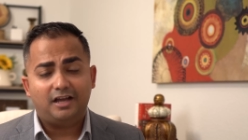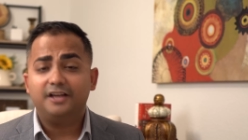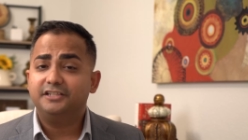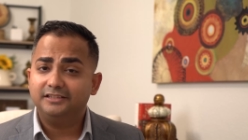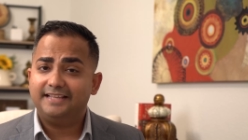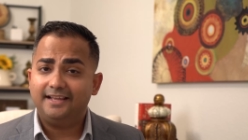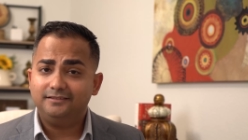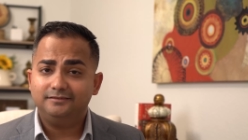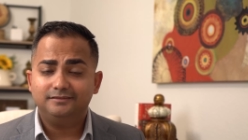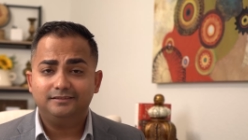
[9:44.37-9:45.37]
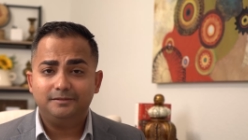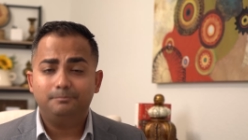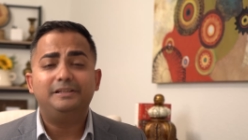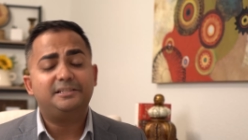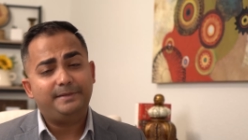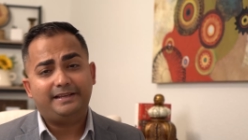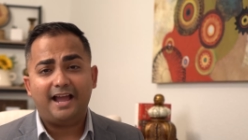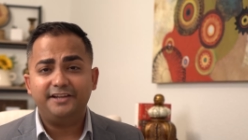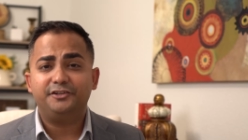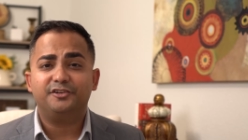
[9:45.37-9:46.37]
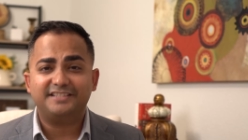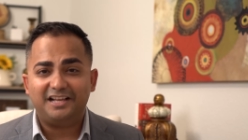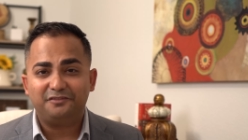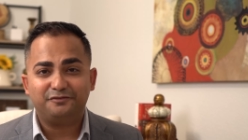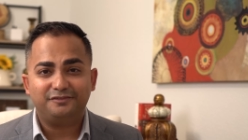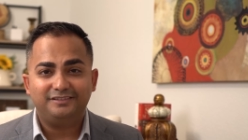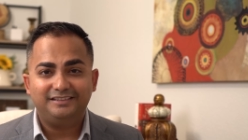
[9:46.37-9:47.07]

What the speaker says: Until then, please be kind to yourself.